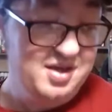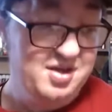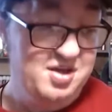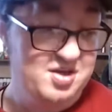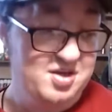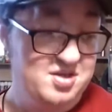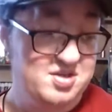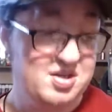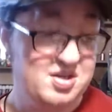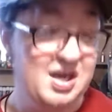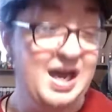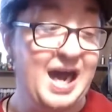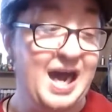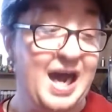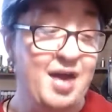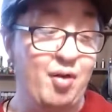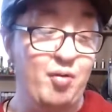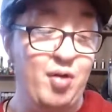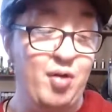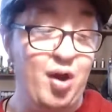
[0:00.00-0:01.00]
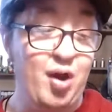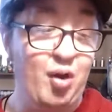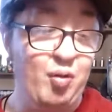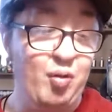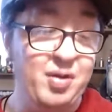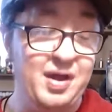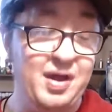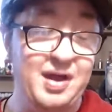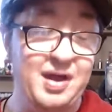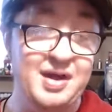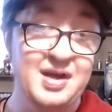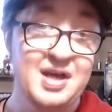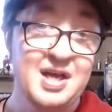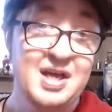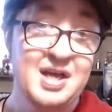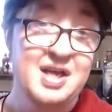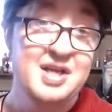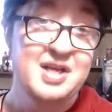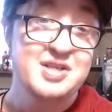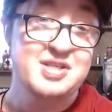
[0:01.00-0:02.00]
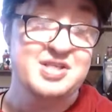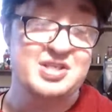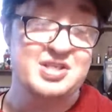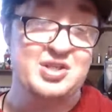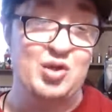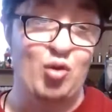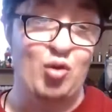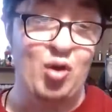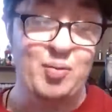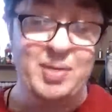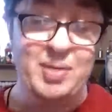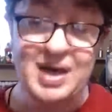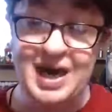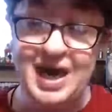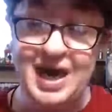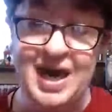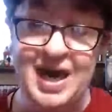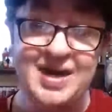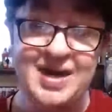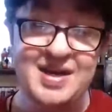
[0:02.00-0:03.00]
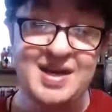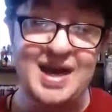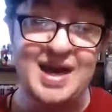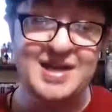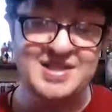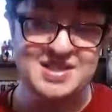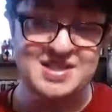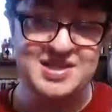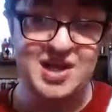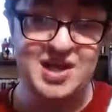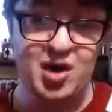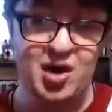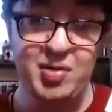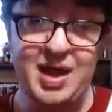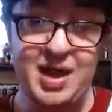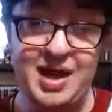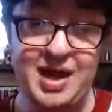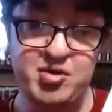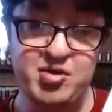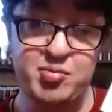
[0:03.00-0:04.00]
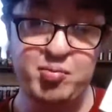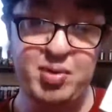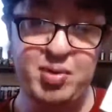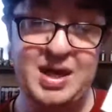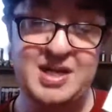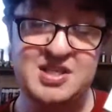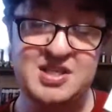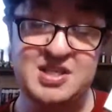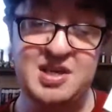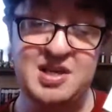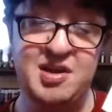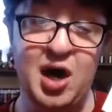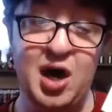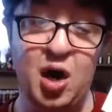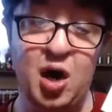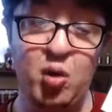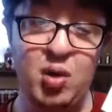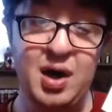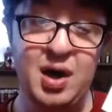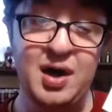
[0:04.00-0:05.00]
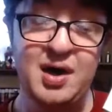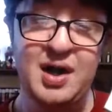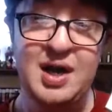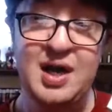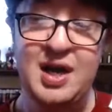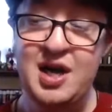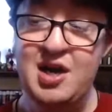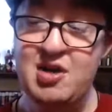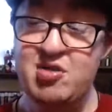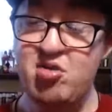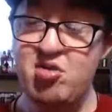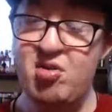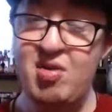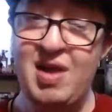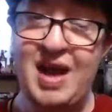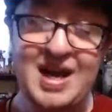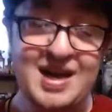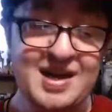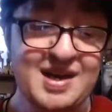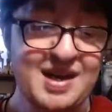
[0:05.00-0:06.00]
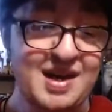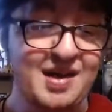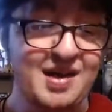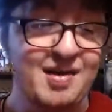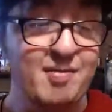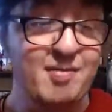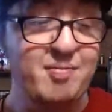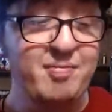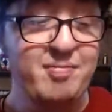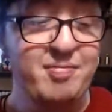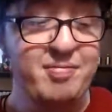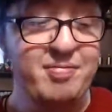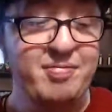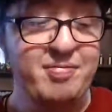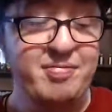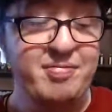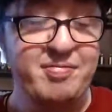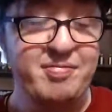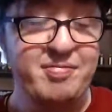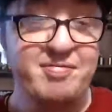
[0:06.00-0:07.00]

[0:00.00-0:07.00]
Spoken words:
So I don't know the story behind it. I just know that you play Shinoa. You're like you're